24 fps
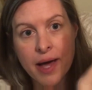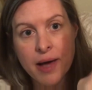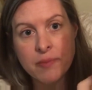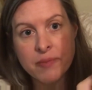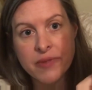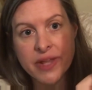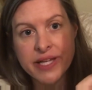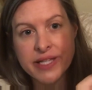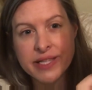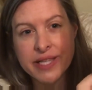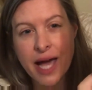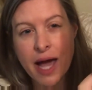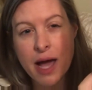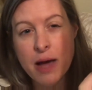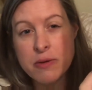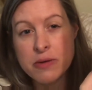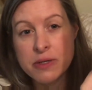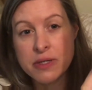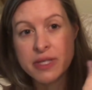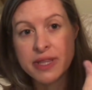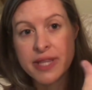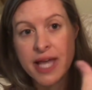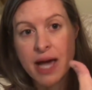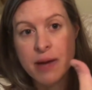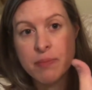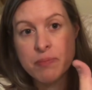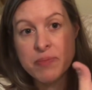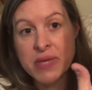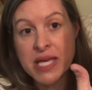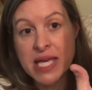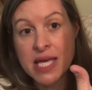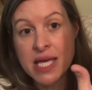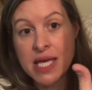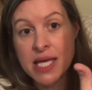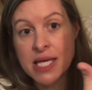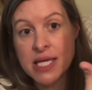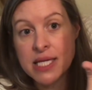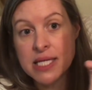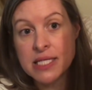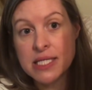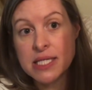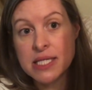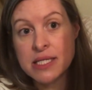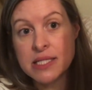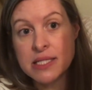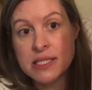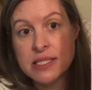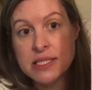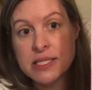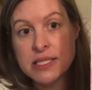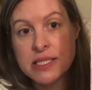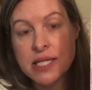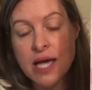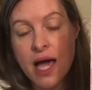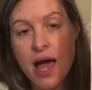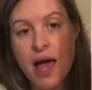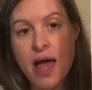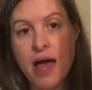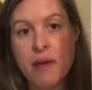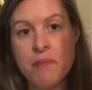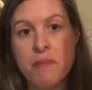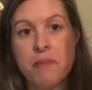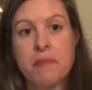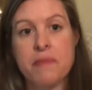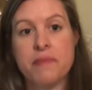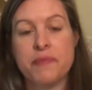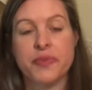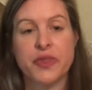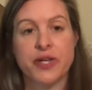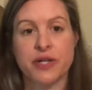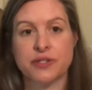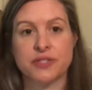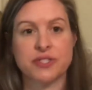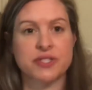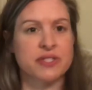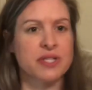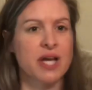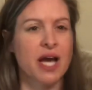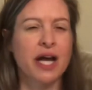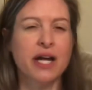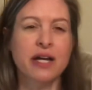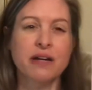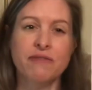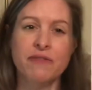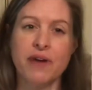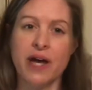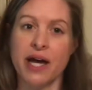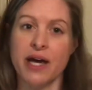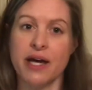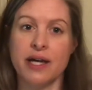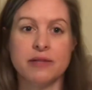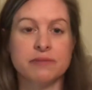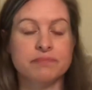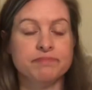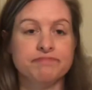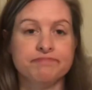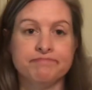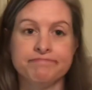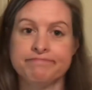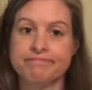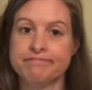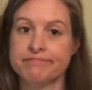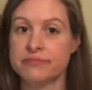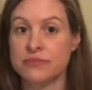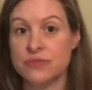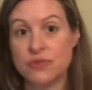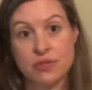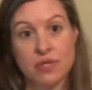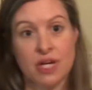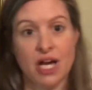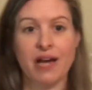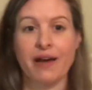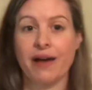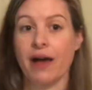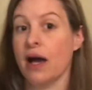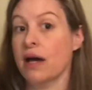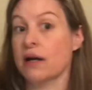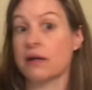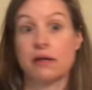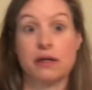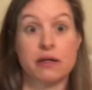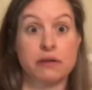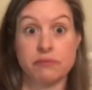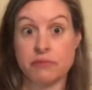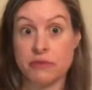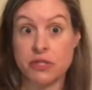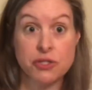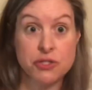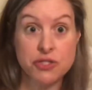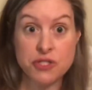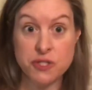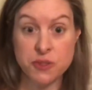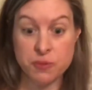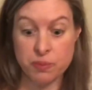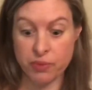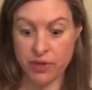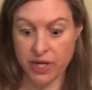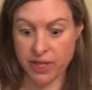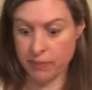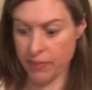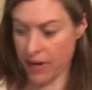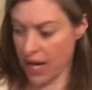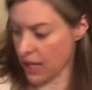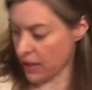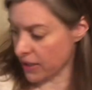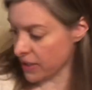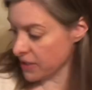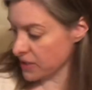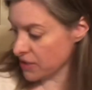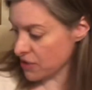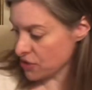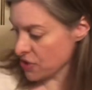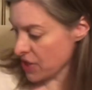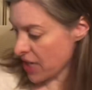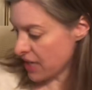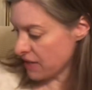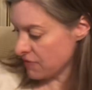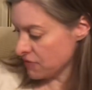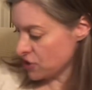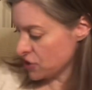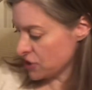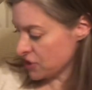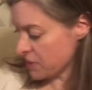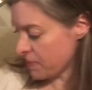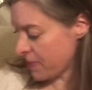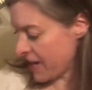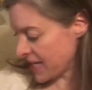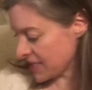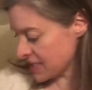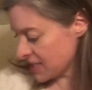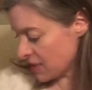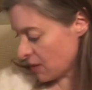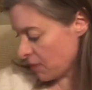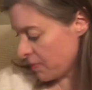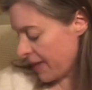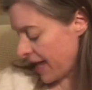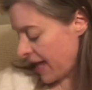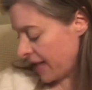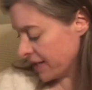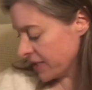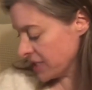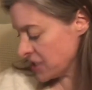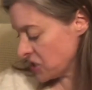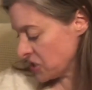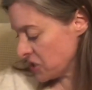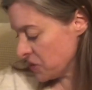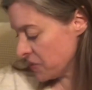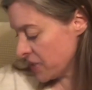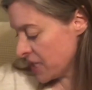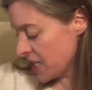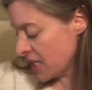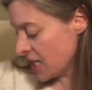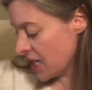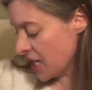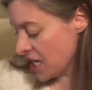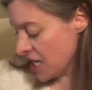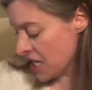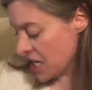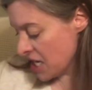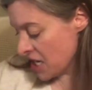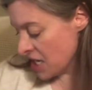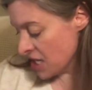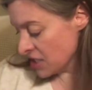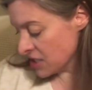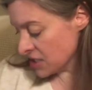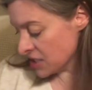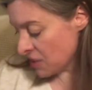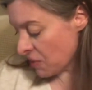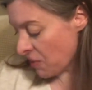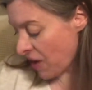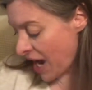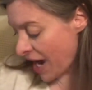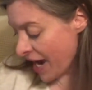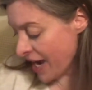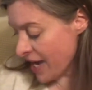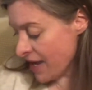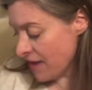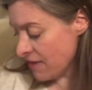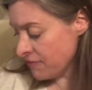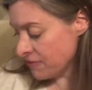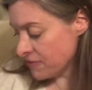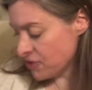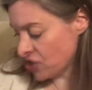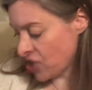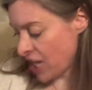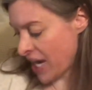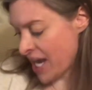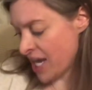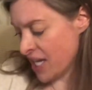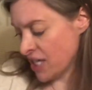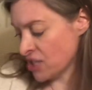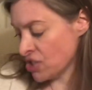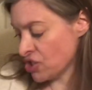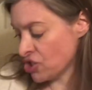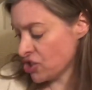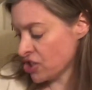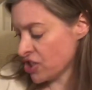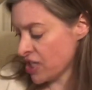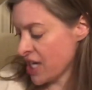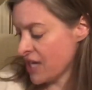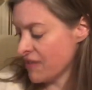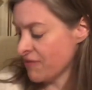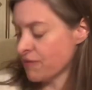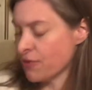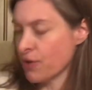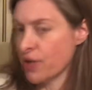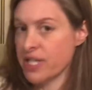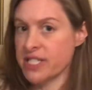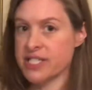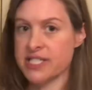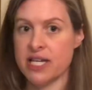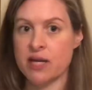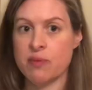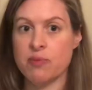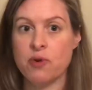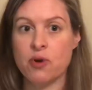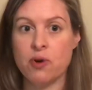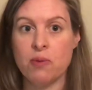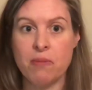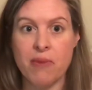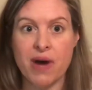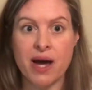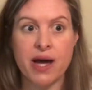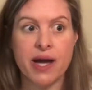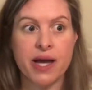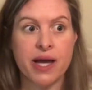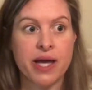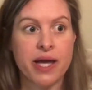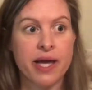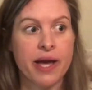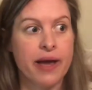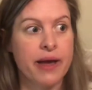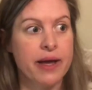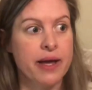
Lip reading: like that pink is, there's kind of a, I don't know, there's a spring palette. There's kind of just a pastel palette to it. So I have changed, and for example, my,